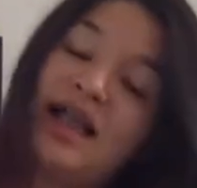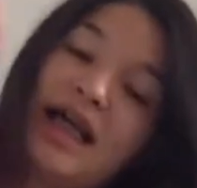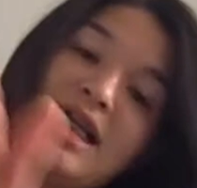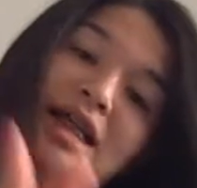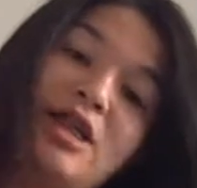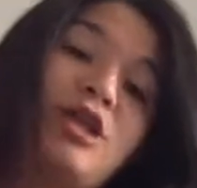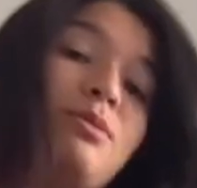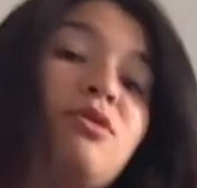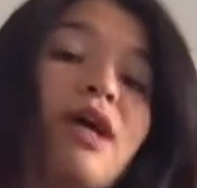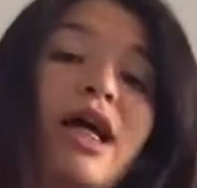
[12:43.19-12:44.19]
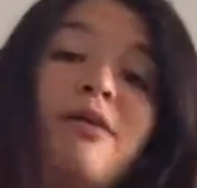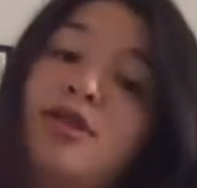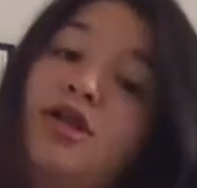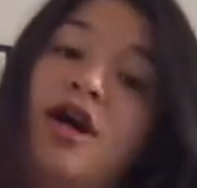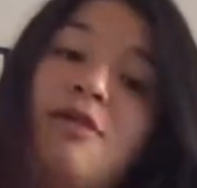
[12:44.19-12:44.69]
like and subscribe
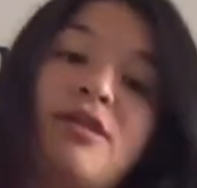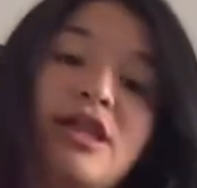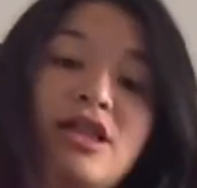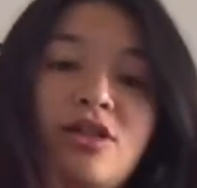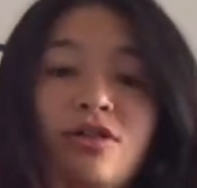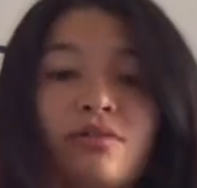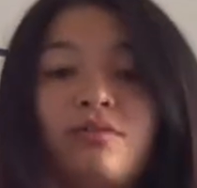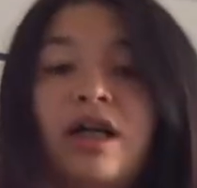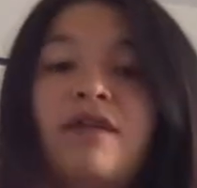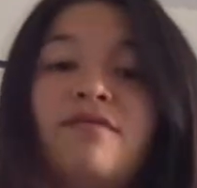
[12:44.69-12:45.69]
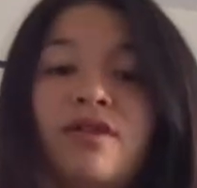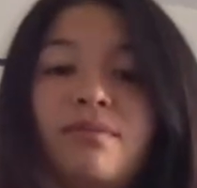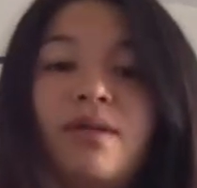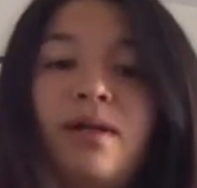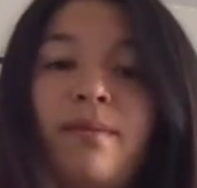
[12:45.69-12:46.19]
and comment or
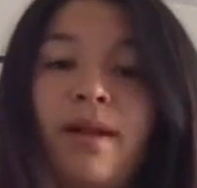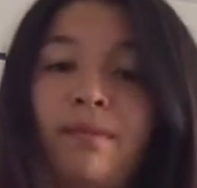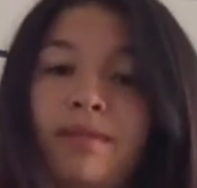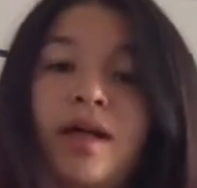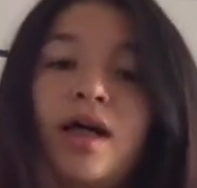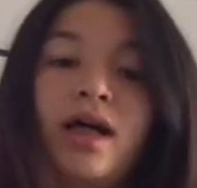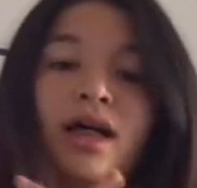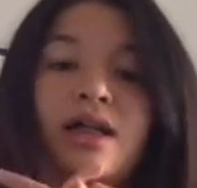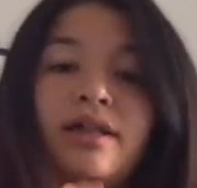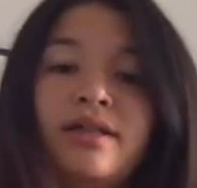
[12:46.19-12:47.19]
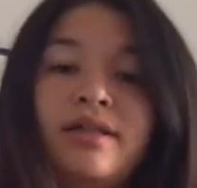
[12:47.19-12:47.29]
whatever, blah, blah, blah.